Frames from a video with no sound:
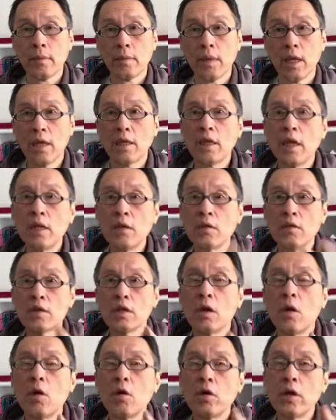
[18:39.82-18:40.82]
And then you
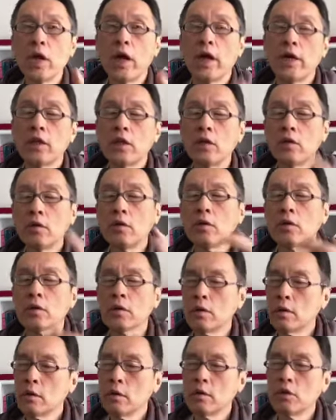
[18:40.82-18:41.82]
say, oh yeah,
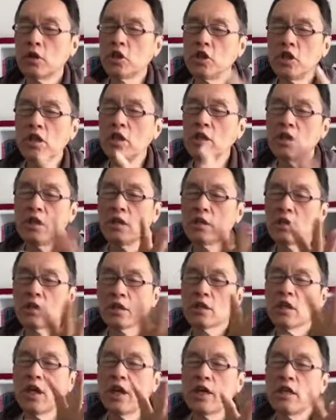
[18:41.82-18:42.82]
Qi is a
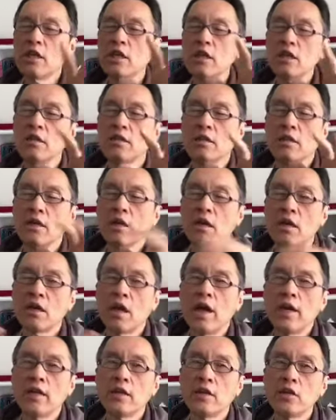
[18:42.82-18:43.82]
Chinese
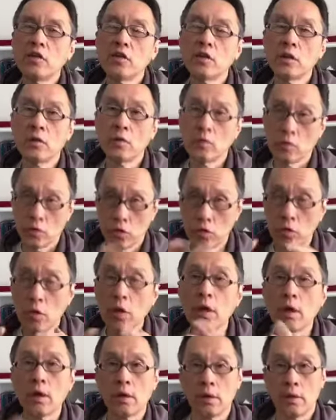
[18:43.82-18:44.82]
energy.
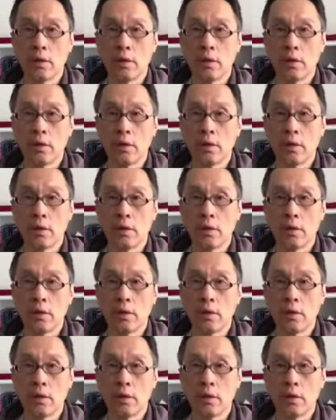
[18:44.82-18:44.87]
Sure.